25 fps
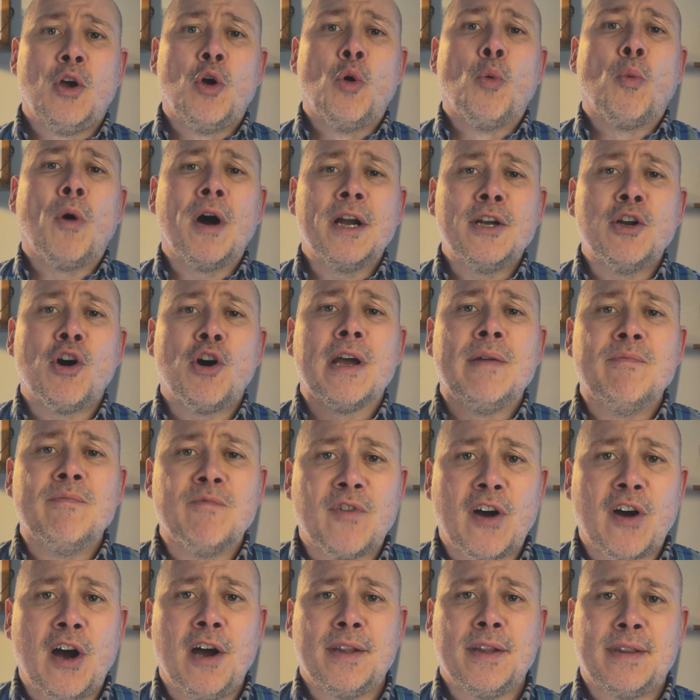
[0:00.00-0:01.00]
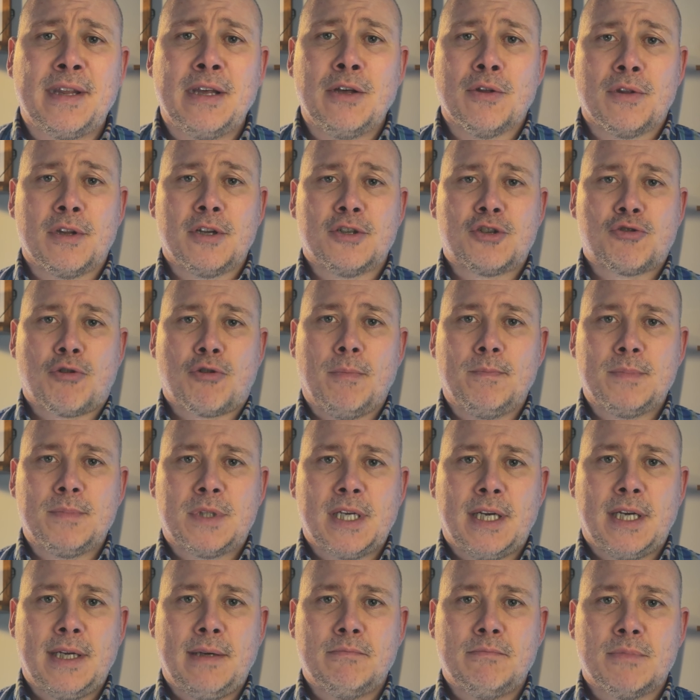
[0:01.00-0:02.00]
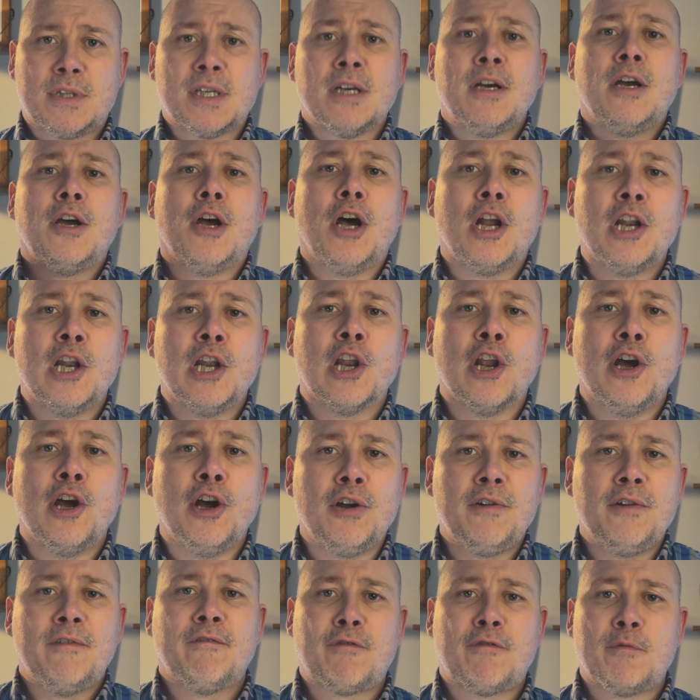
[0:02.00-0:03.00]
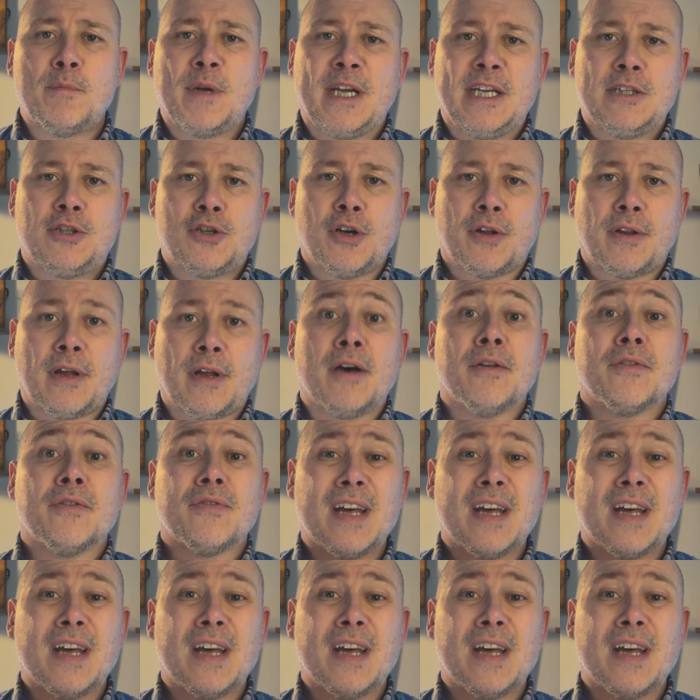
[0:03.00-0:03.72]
why not invite the other Scrum teams and learn from each other?